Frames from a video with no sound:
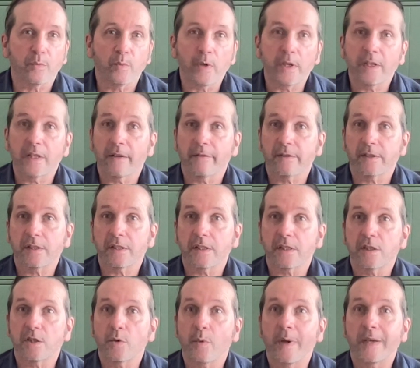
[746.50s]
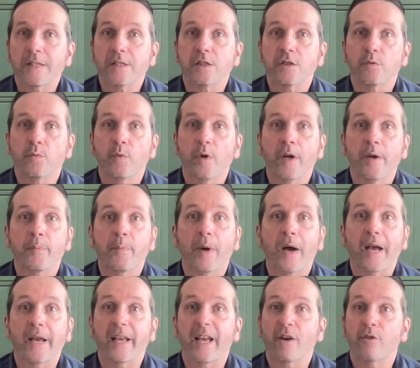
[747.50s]
we could have a situation
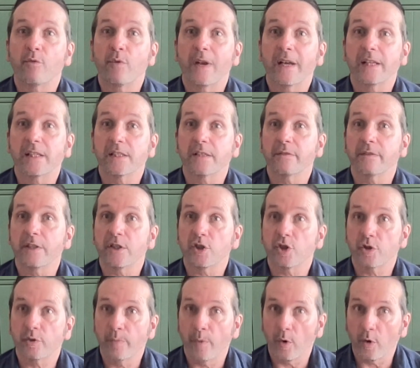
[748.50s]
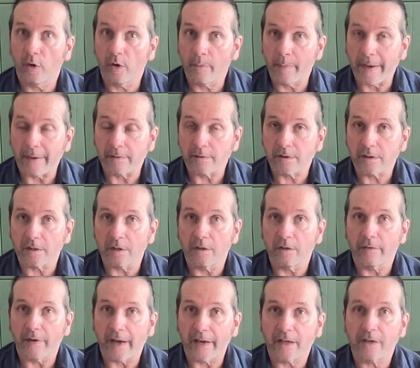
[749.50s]
whereby a relatively small amount
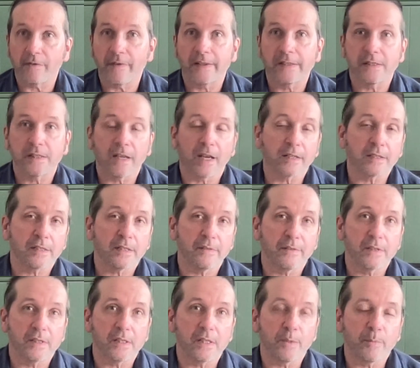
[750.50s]
of aggravating activity